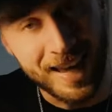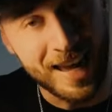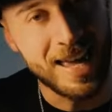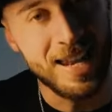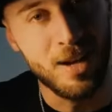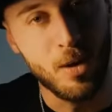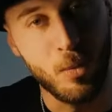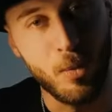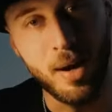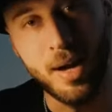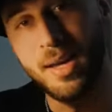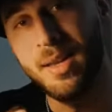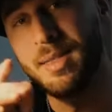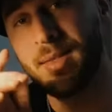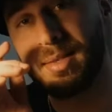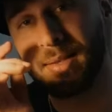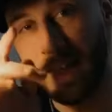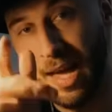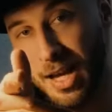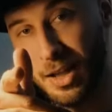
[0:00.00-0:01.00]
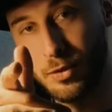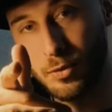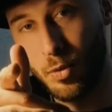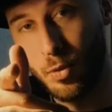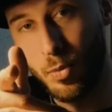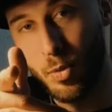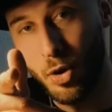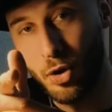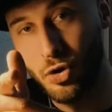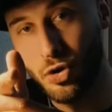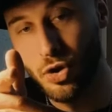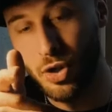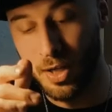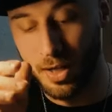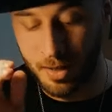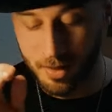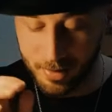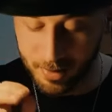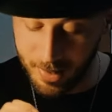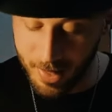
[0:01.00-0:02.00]
anyway, thanks for
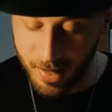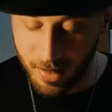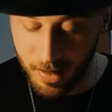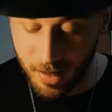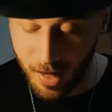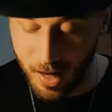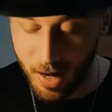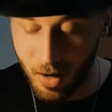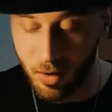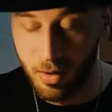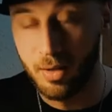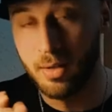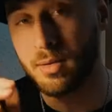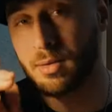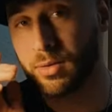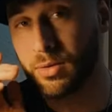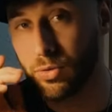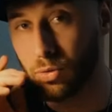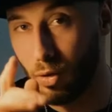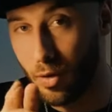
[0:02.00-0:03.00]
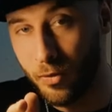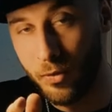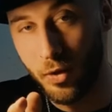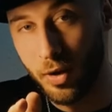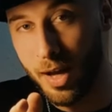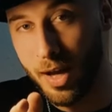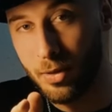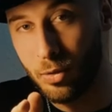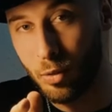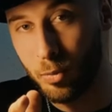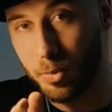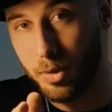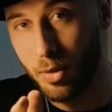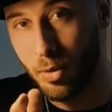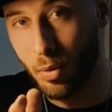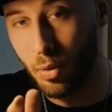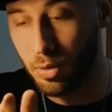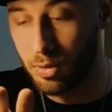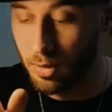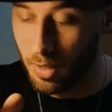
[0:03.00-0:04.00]
watching, take care, don't forget to be
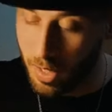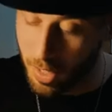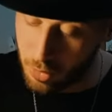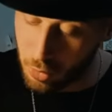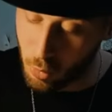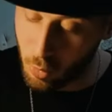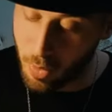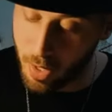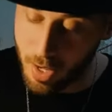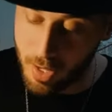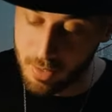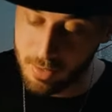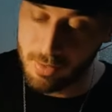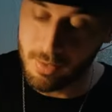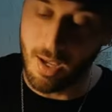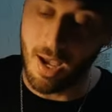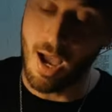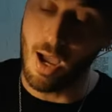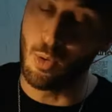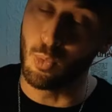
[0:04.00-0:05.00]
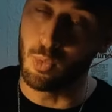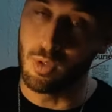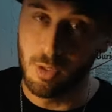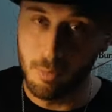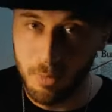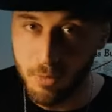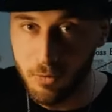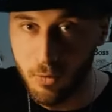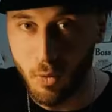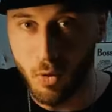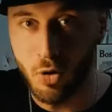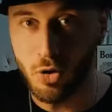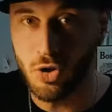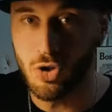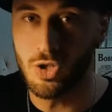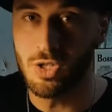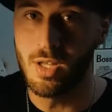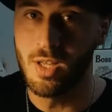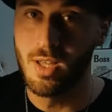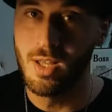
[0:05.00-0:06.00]
good, otherwise I will be
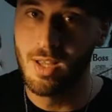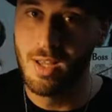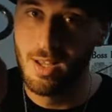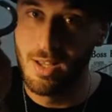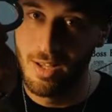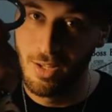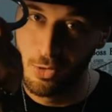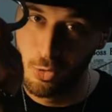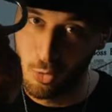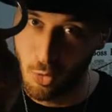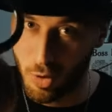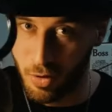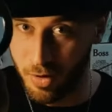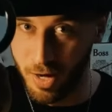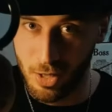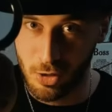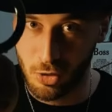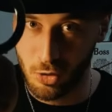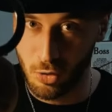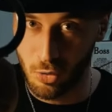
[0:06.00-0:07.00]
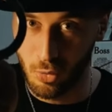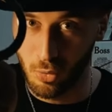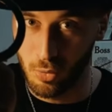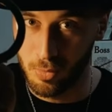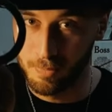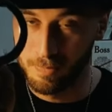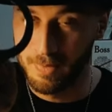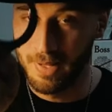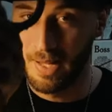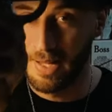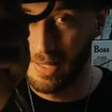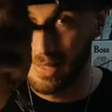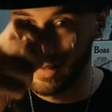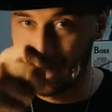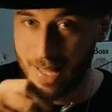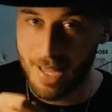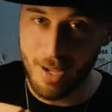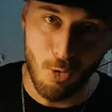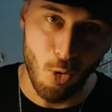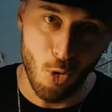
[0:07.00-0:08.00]
forced to arrest you.
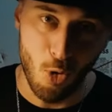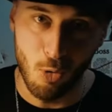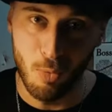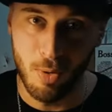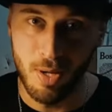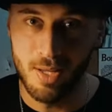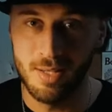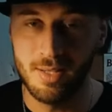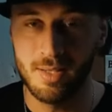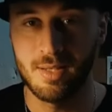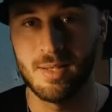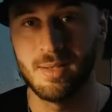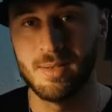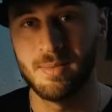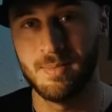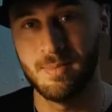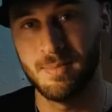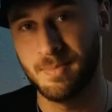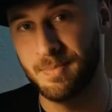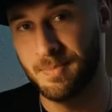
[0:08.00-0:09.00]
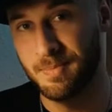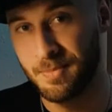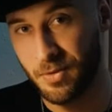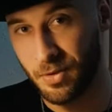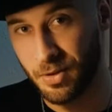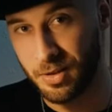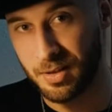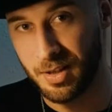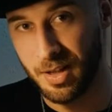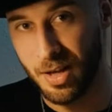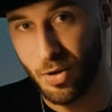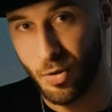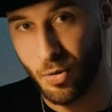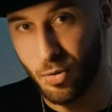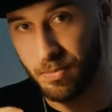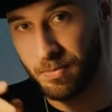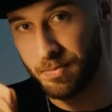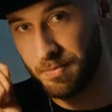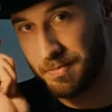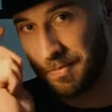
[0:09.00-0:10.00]
Like always, see
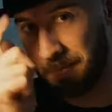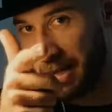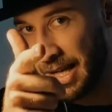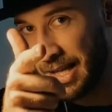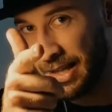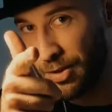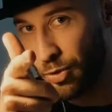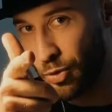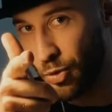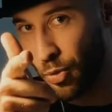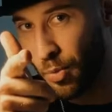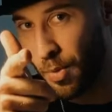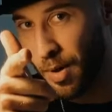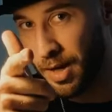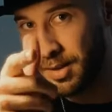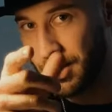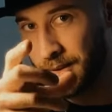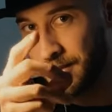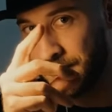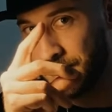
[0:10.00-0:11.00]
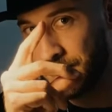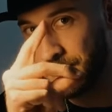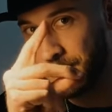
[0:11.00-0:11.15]
you in the new one.